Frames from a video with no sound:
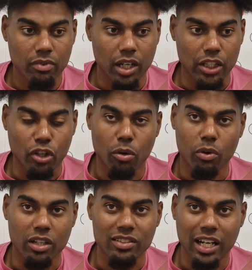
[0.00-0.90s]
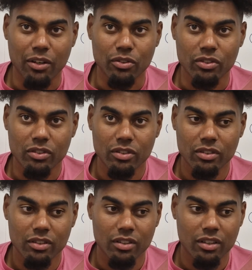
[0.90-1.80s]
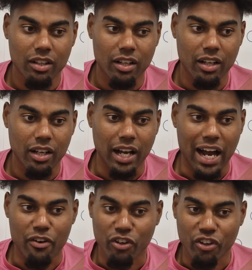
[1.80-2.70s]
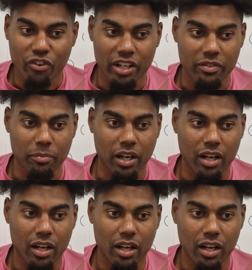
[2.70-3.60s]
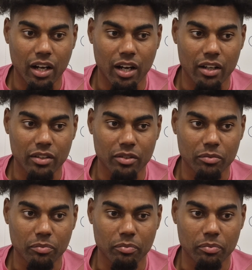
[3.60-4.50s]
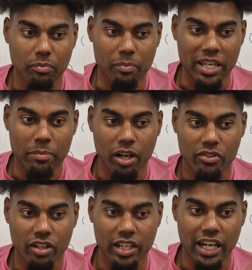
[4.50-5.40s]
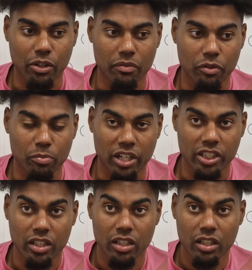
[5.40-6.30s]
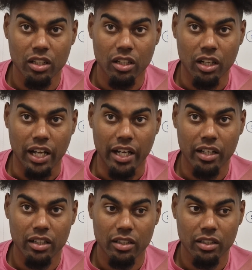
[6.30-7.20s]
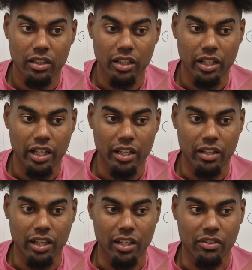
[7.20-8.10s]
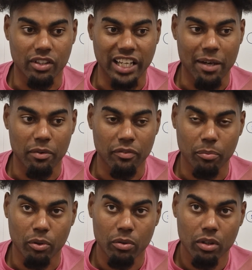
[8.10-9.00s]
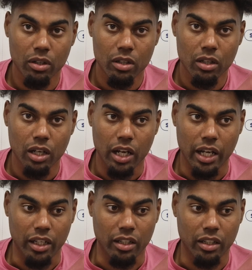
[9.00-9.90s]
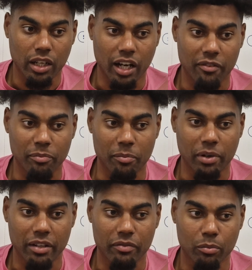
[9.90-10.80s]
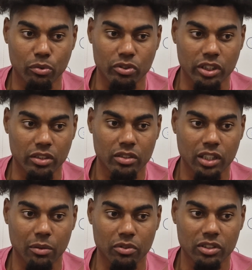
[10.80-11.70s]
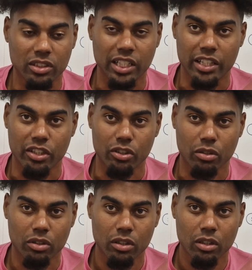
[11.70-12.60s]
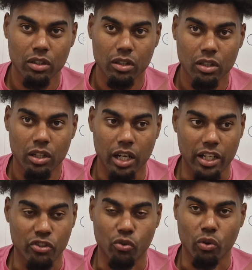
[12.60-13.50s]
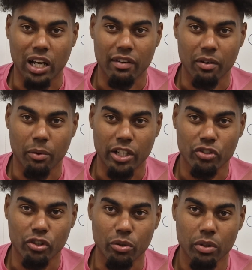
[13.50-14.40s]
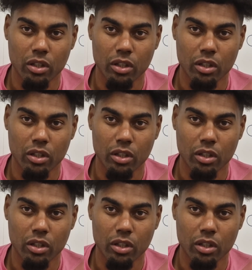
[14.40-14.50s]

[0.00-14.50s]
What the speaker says: I don't want to sound arrogant or anything, but me personally, I don't feel pressure. Like, it's a game of football, and I've been playing football since I was 10 years old, and this is all I've ever wanted to do.